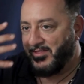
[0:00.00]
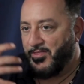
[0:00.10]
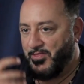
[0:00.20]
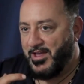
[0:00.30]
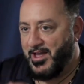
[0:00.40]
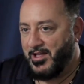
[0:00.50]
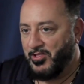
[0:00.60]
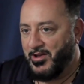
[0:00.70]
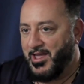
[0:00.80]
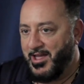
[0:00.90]
the thing I
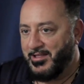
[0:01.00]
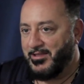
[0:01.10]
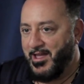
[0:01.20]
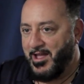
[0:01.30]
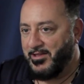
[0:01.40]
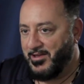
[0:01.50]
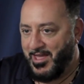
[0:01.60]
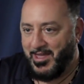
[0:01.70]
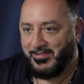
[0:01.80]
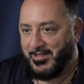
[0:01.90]
look at to how do you
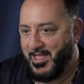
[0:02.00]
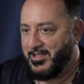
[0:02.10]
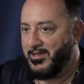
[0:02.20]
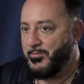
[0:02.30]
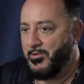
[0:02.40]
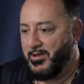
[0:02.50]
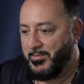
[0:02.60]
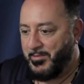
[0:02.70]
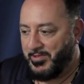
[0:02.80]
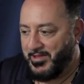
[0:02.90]
cast it, how do you bring
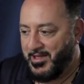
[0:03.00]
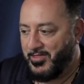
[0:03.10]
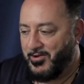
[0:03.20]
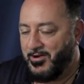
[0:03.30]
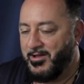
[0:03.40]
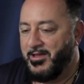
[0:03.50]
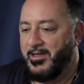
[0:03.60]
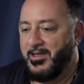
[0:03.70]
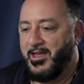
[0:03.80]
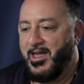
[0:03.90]
people together,
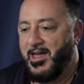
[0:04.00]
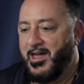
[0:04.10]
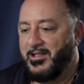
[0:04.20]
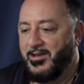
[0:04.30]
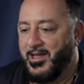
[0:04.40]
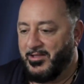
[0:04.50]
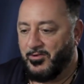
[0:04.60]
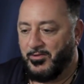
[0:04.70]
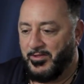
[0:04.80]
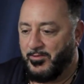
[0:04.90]
how, how do you
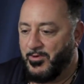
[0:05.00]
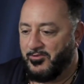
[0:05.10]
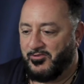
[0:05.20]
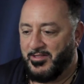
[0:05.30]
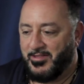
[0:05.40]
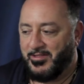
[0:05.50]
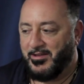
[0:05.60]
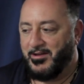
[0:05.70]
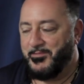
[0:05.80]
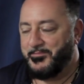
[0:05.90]
answer all these questions
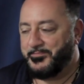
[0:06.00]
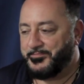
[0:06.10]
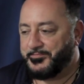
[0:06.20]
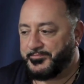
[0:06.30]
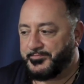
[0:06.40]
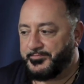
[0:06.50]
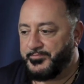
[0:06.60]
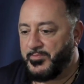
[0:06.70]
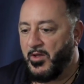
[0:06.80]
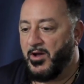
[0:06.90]
um,
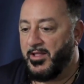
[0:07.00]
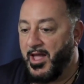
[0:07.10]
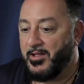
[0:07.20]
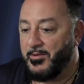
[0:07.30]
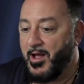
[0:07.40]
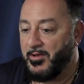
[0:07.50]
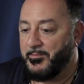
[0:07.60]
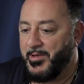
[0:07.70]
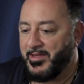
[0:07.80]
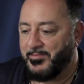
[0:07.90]
on how to, how to
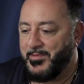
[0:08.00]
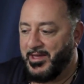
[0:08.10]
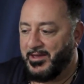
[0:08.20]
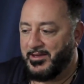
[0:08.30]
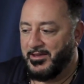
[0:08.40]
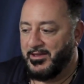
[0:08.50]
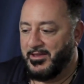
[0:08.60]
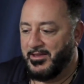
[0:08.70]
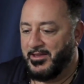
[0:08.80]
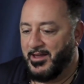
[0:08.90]
best make,
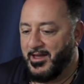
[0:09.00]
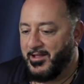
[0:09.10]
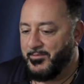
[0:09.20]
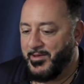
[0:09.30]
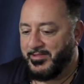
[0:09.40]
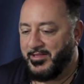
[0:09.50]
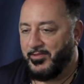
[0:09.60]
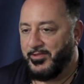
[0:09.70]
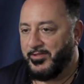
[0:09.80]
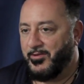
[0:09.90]
uh, how to best tell
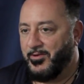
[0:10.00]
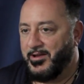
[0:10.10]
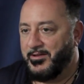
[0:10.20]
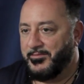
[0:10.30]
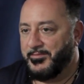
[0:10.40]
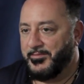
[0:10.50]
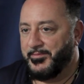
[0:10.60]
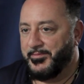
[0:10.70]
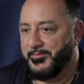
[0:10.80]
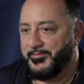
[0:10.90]
the story.
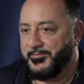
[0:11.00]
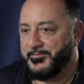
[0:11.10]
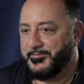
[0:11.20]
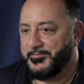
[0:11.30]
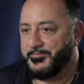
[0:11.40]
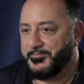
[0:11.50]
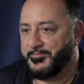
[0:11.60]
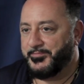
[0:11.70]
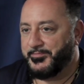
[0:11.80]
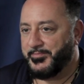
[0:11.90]

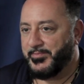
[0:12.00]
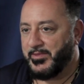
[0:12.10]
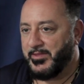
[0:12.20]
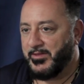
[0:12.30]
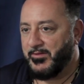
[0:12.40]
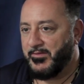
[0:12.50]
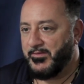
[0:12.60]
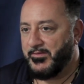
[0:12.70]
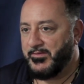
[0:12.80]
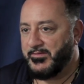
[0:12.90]
And you tend to
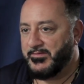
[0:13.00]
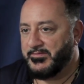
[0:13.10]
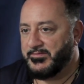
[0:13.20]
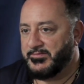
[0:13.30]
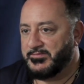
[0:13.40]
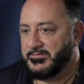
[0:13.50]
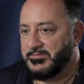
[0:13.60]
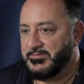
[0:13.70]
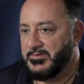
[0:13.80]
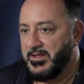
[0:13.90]
use a lot of the same
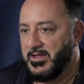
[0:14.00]
people